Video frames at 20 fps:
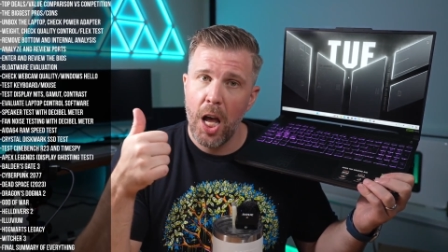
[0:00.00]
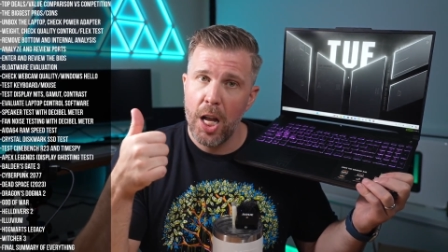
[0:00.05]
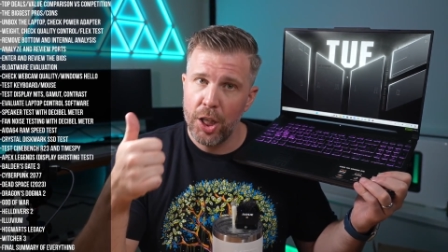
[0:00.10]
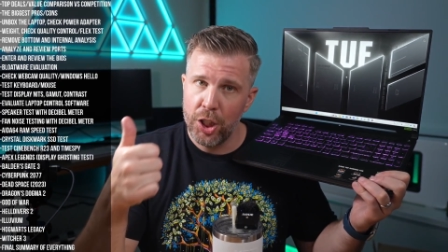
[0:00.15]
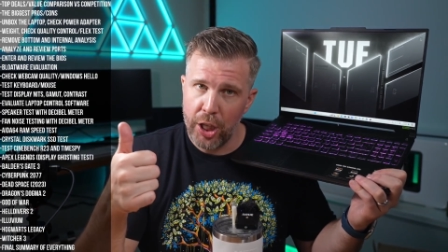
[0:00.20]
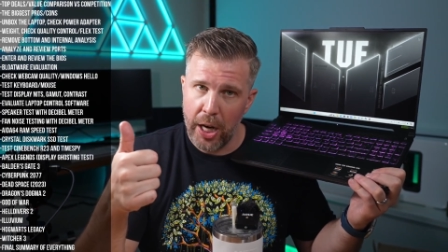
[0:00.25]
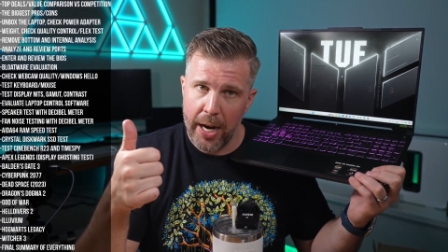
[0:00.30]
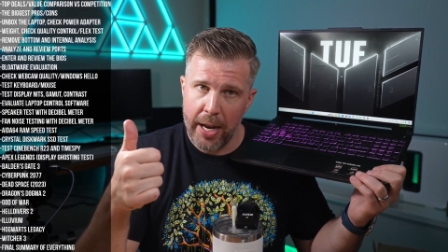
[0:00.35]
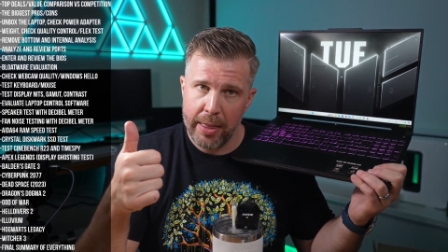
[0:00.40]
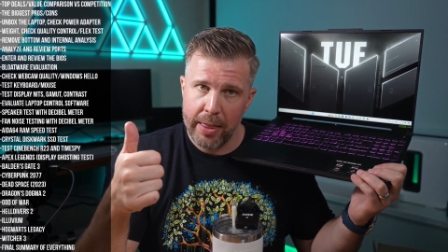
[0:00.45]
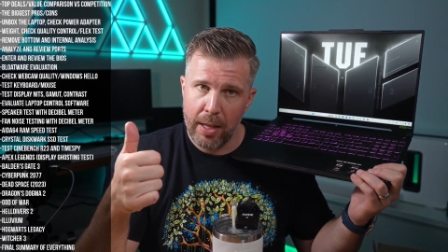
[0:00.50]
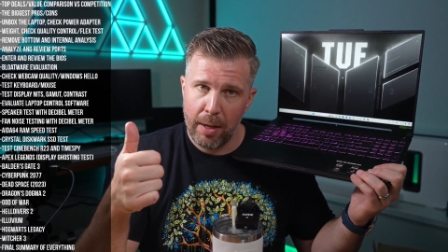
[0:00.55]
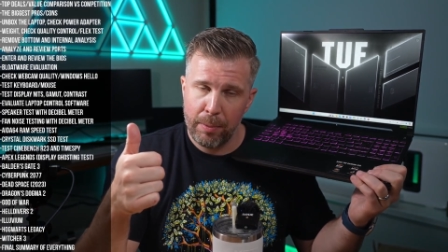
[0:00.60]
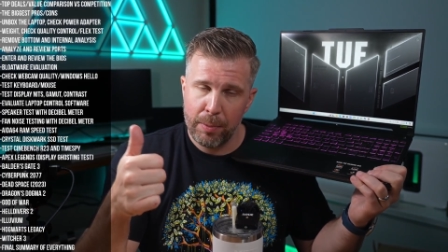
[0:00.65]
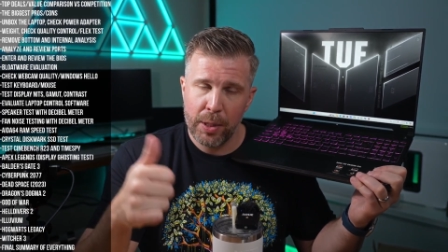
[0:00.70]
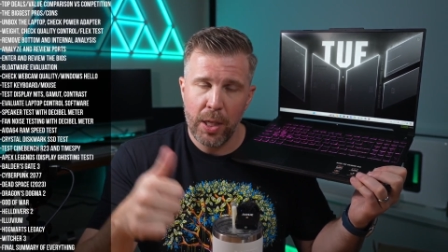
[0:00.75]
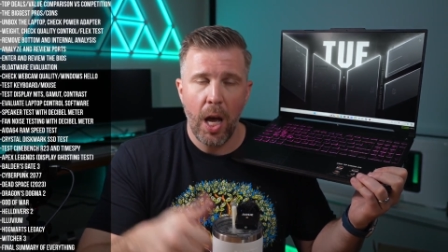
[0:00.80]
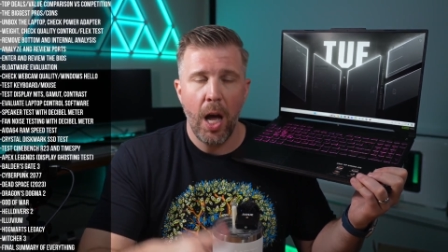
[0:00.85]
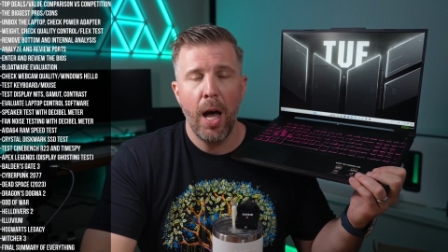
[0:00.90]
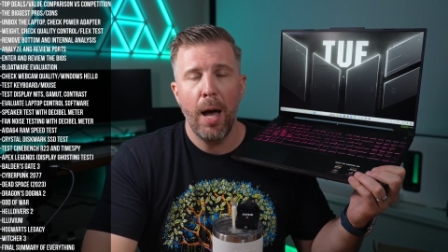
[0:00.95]
giant
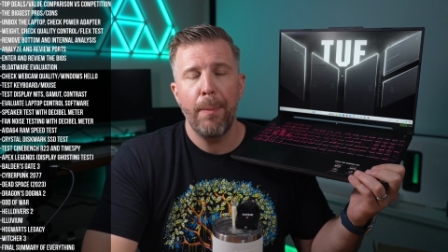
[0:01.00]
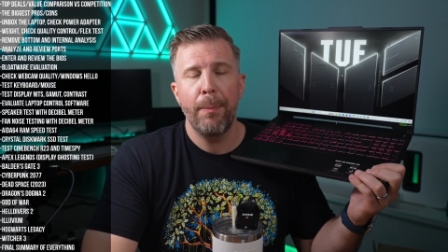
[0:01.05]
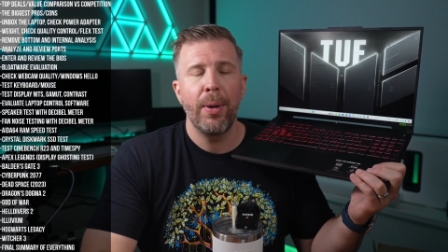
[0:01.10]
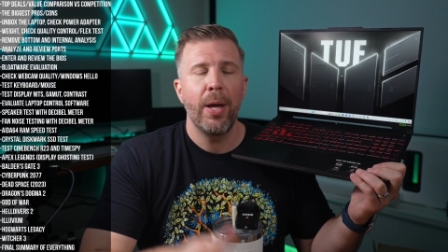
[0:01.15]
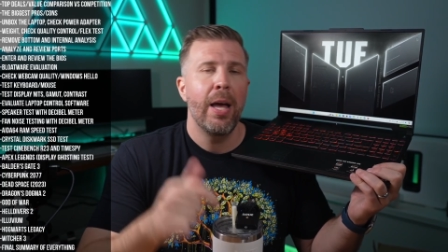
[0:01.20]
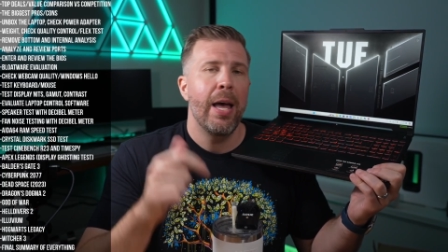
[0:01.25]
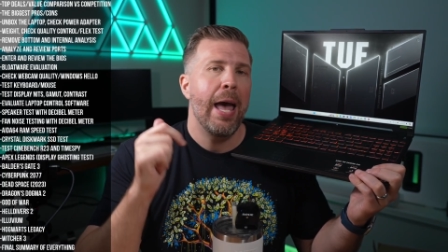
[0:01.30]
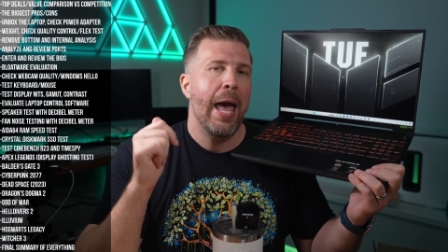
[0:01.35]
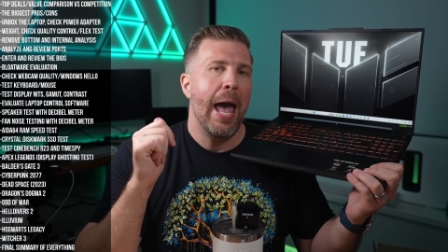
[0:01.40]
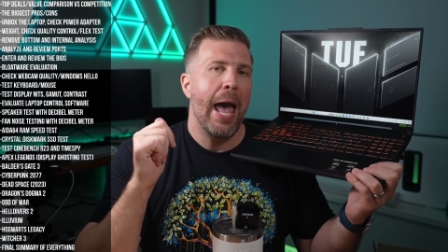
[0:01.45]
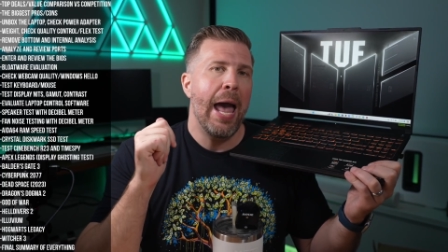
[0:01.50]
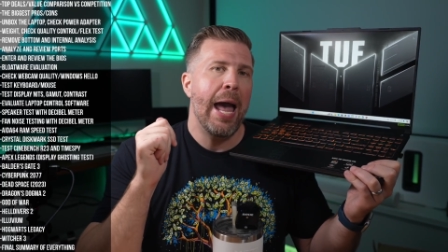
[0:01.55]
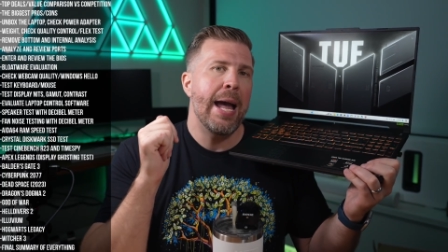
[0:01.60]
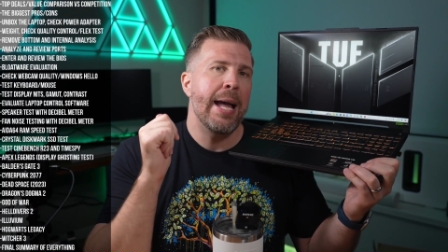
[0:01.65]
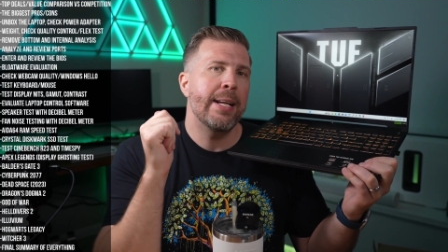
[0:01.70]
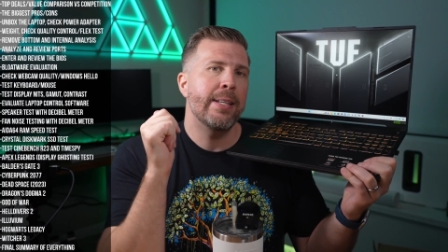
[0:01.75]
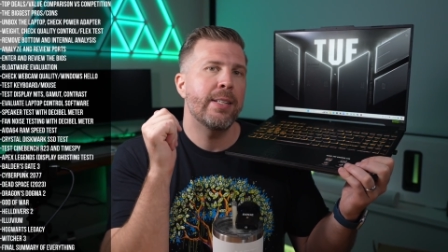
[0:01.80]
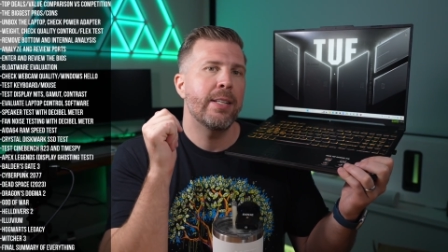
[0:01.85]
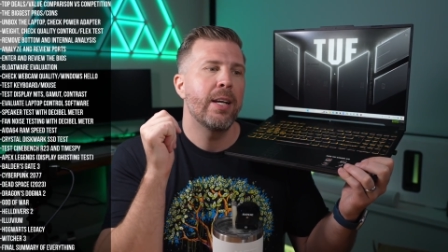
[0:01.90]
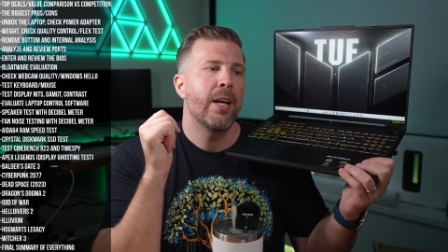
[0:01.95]
thumbs up,
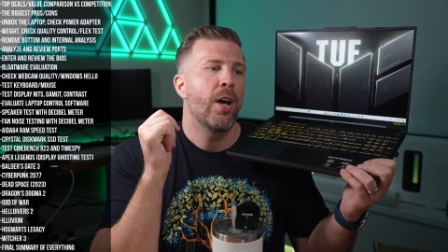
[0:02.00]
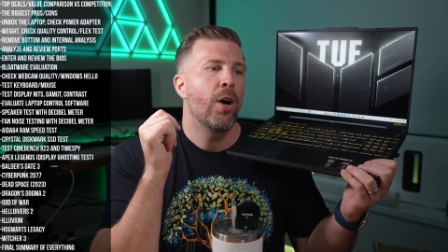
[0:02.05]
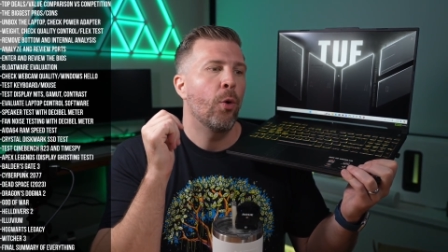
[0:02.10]
and